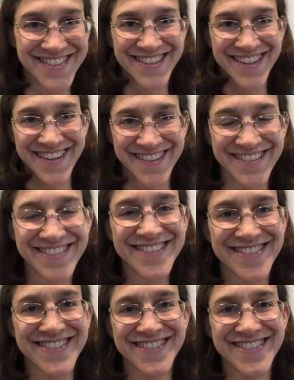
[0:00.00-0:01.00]

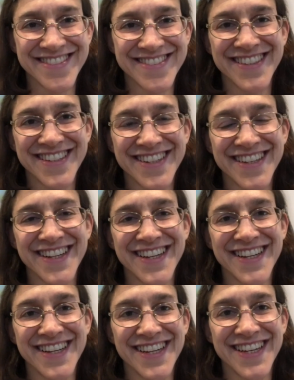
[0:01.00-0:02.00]

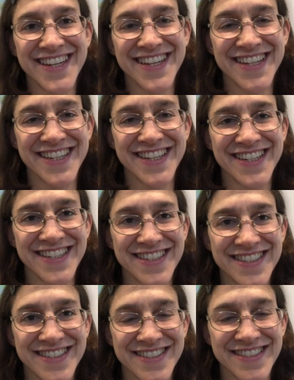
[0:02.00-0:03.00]

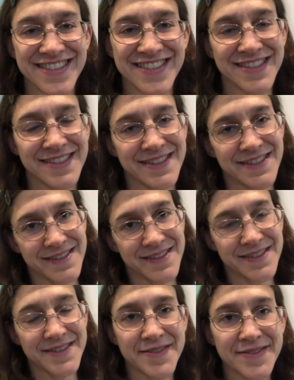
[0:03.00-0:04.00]

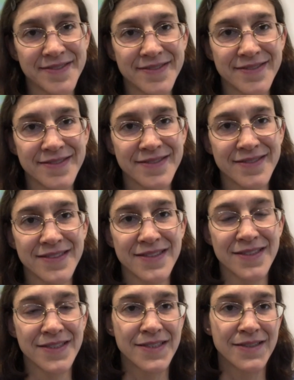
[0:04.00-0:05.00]

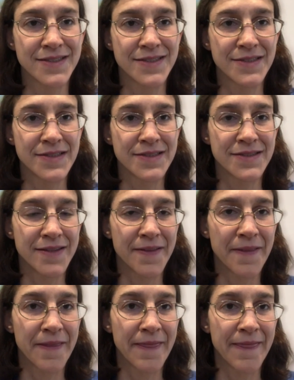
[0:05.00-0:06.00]

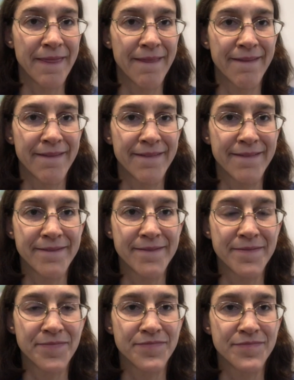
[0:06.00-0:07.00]

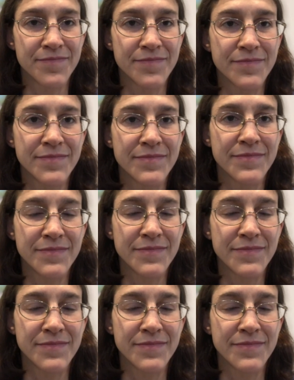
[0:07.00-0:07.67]
The person shown says nothing.